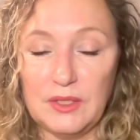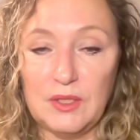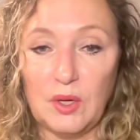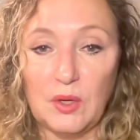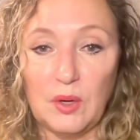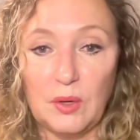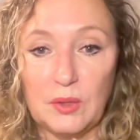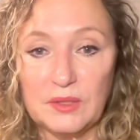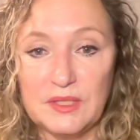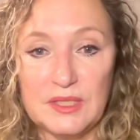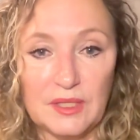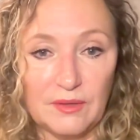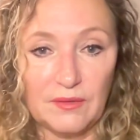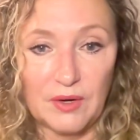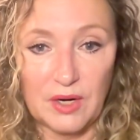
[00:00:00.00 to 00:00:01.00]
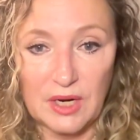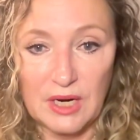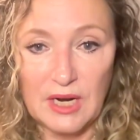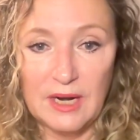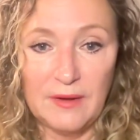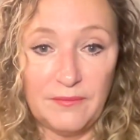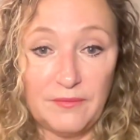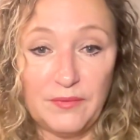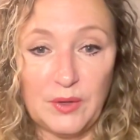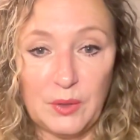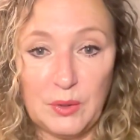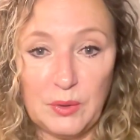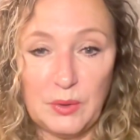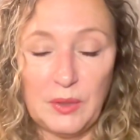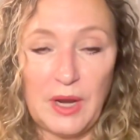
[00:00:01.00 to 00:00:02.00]
gold, silver,
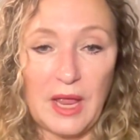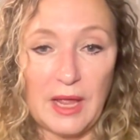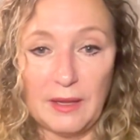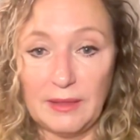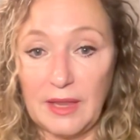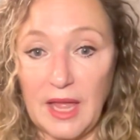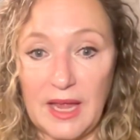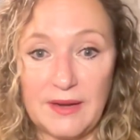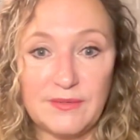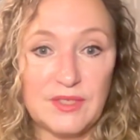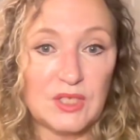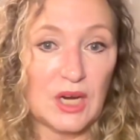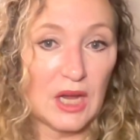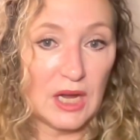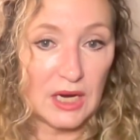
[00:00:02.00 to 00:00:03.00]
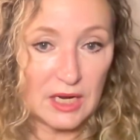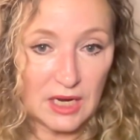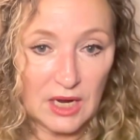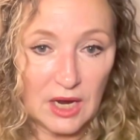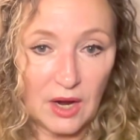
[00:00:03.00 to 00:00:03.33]
food, uh, livestock,